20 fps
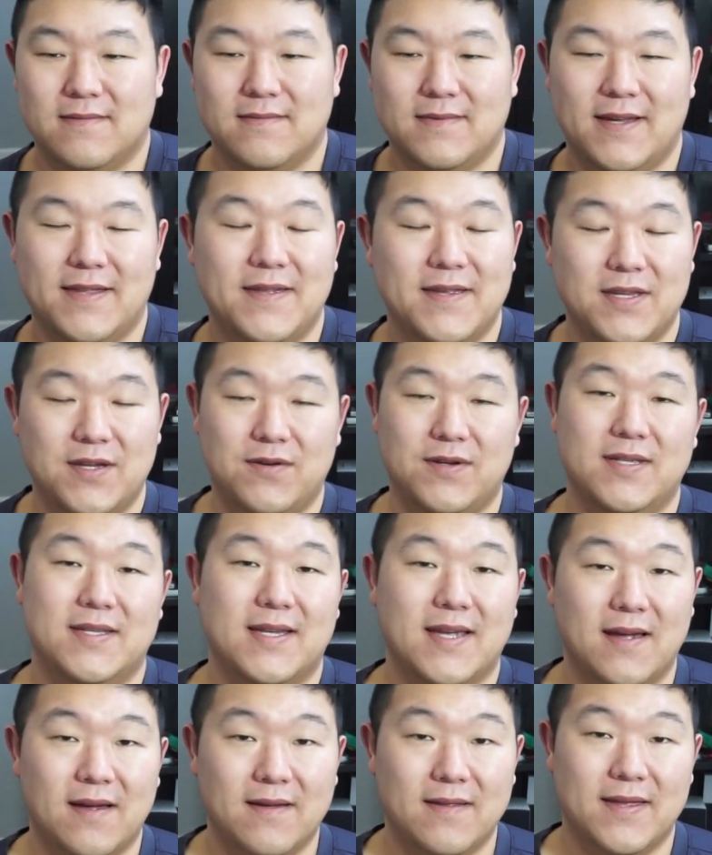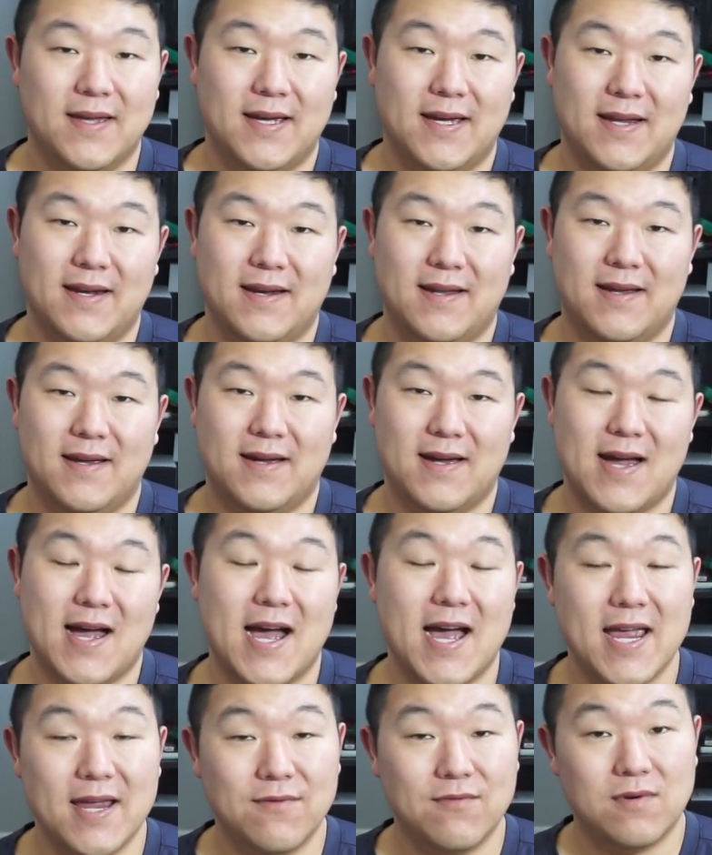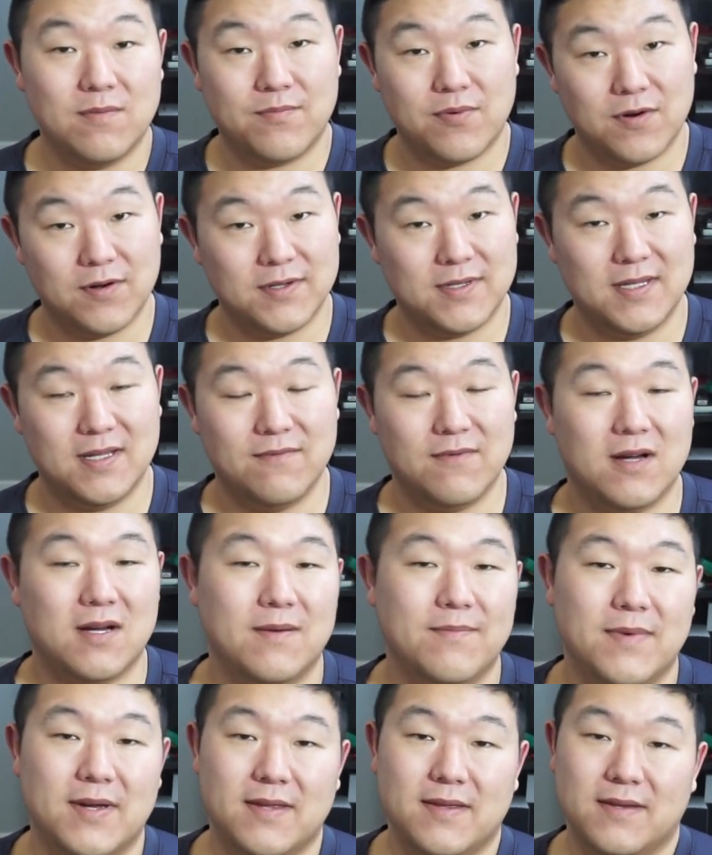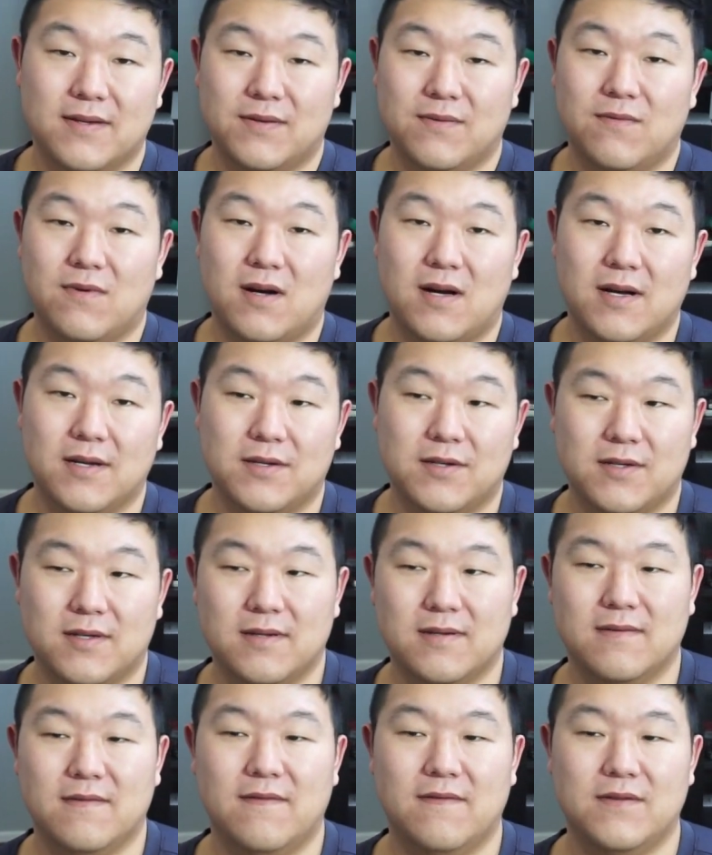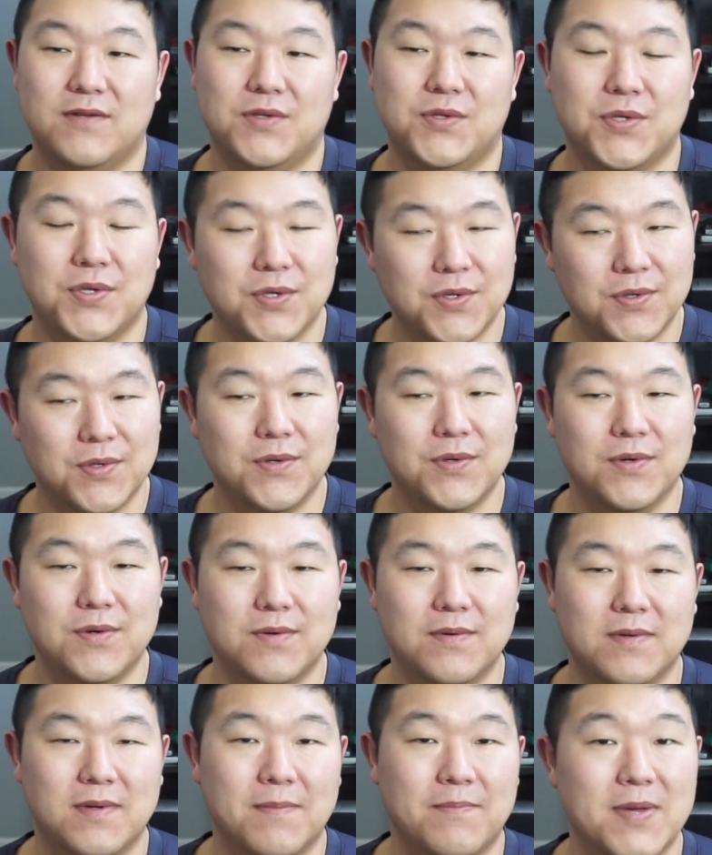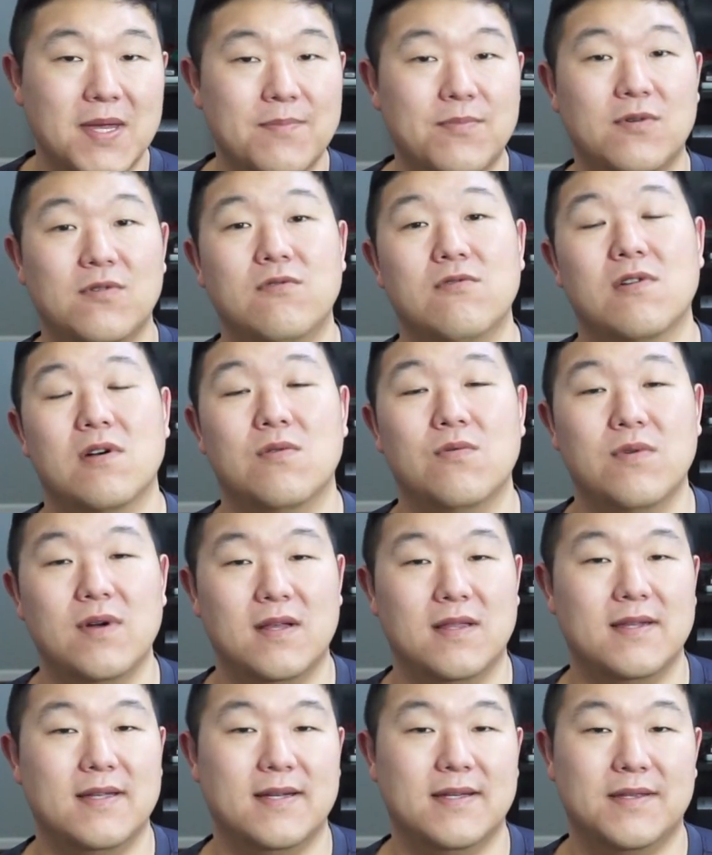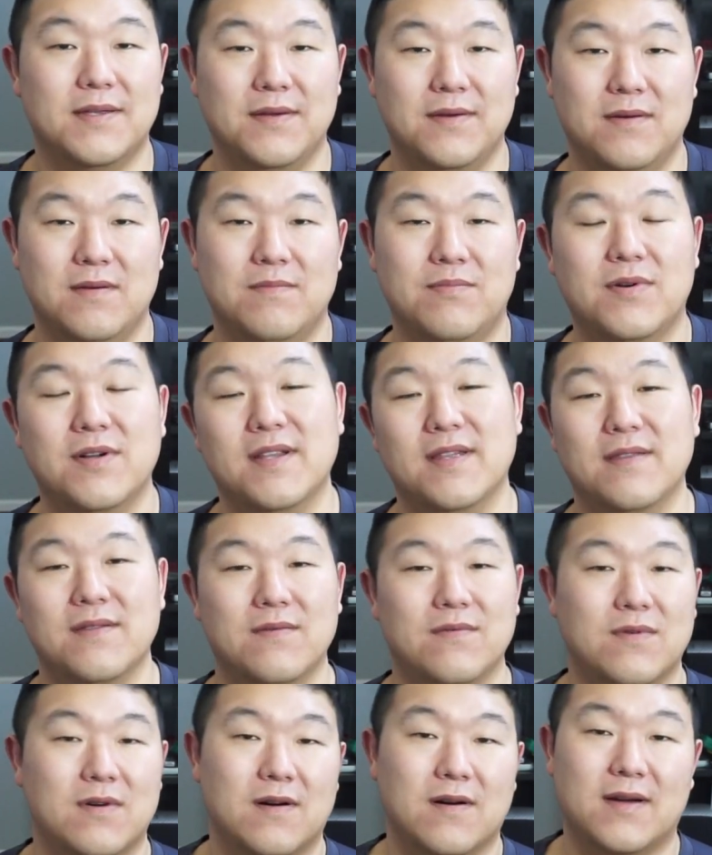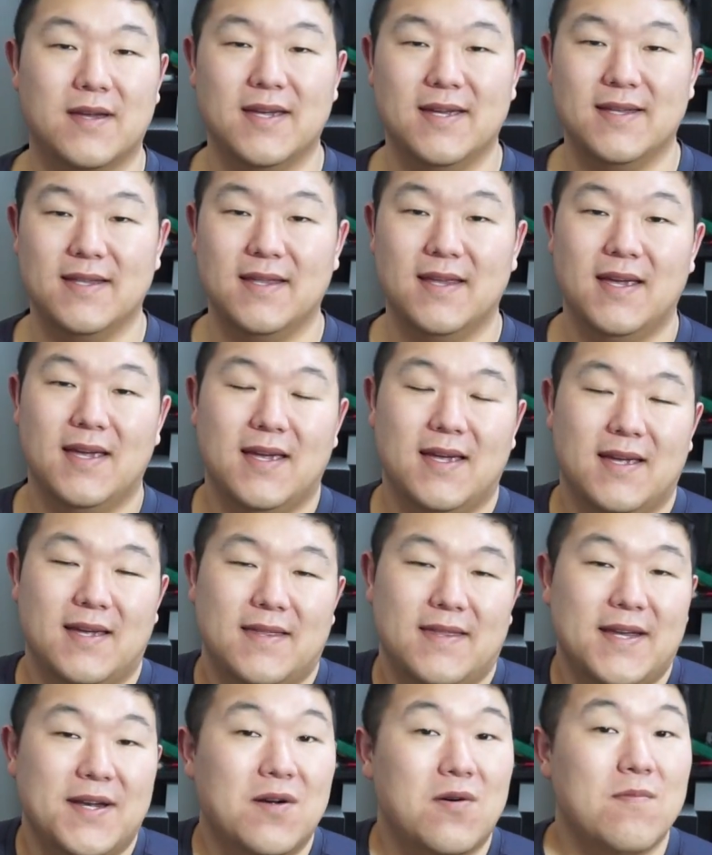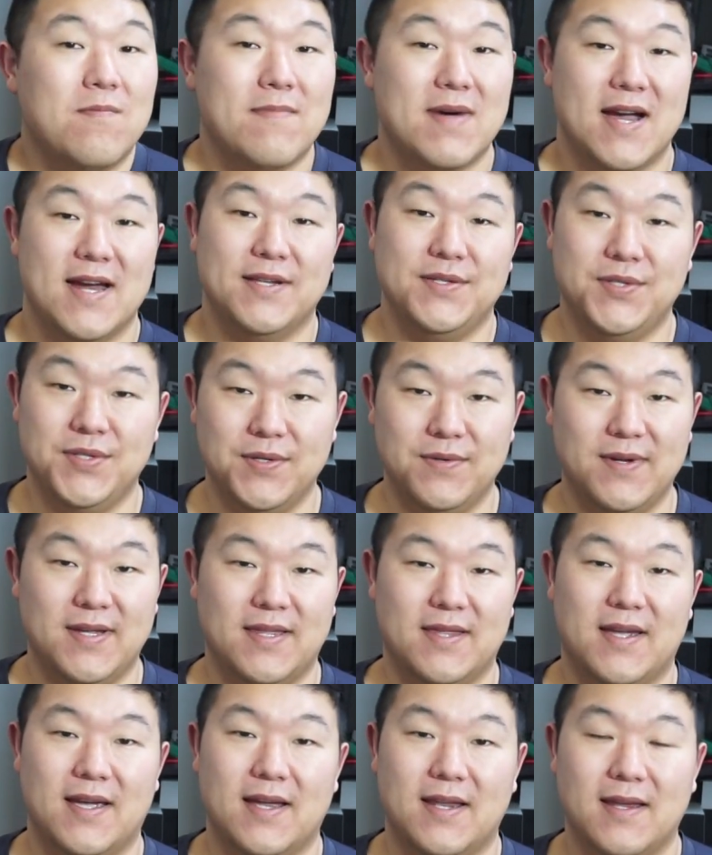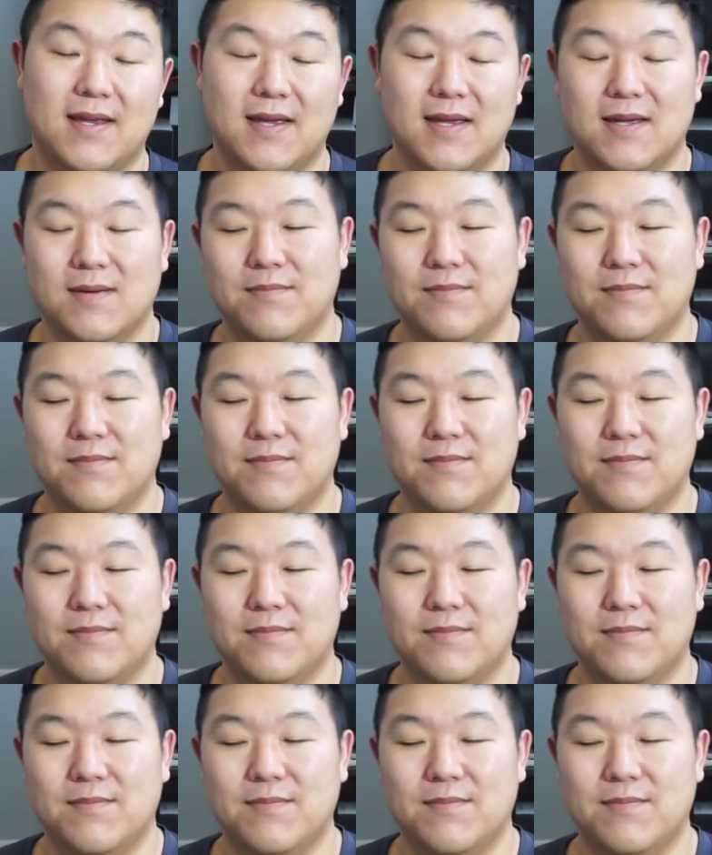I think you can tell that I will personally recommend this watch to the people who are willing to put in the work and they don't mind doing that.